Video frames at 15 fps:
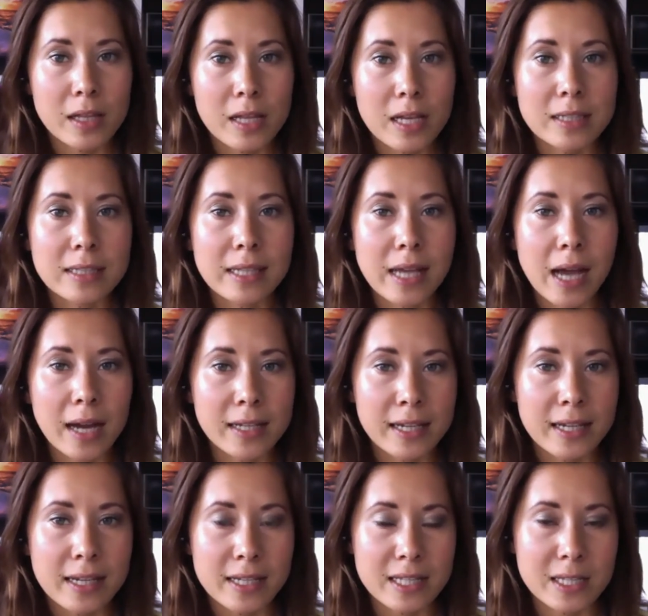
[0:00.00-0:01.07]
at
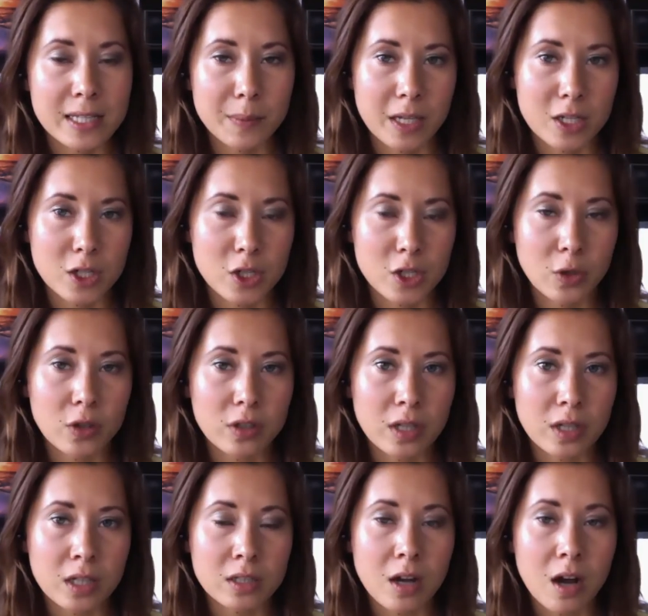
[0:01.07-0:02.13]

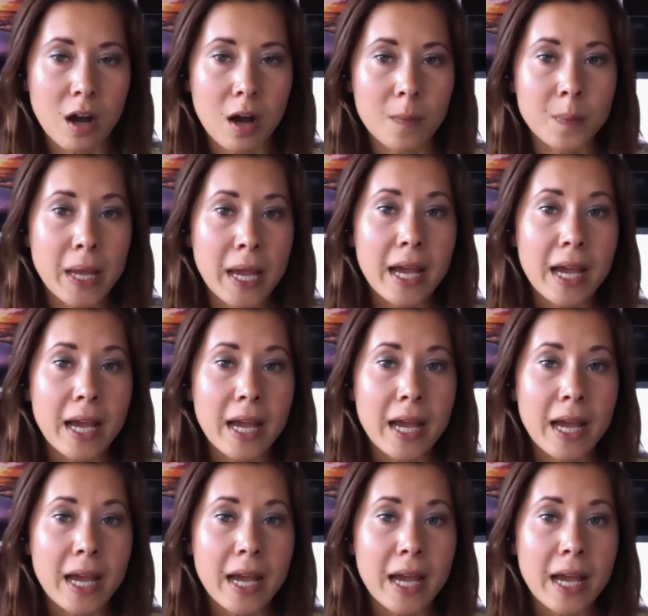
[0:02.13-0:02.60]
nadia@spinachandyoga.com